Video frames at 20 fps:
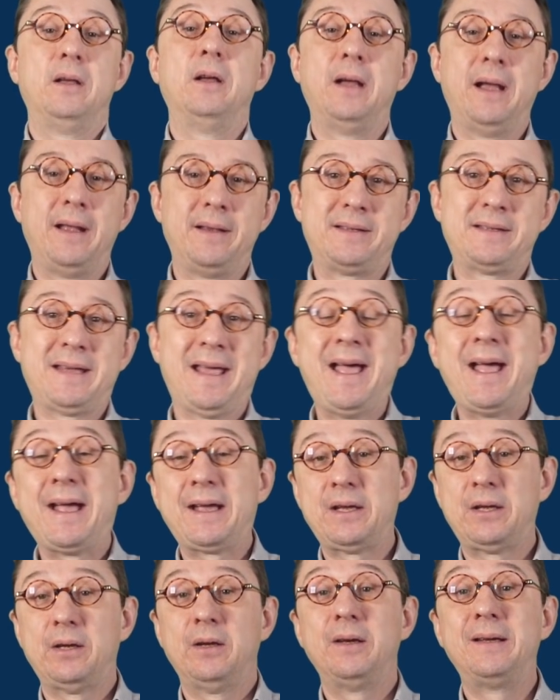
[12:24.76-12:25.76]

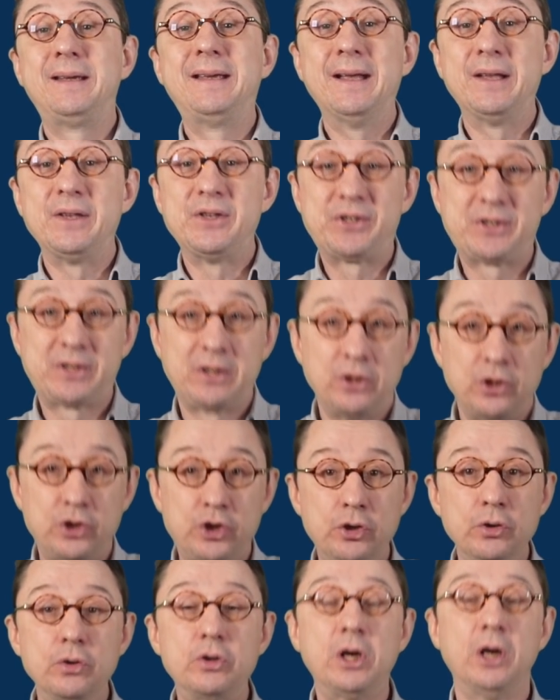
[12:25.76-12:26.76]
attack against
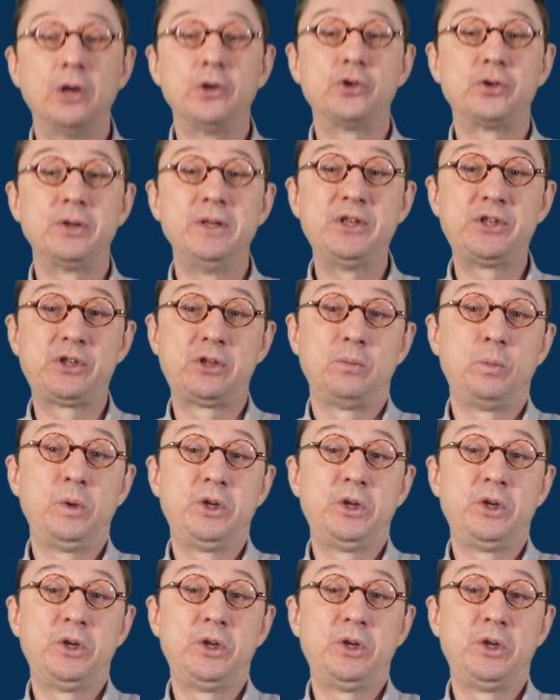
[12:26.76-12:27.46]
two countries,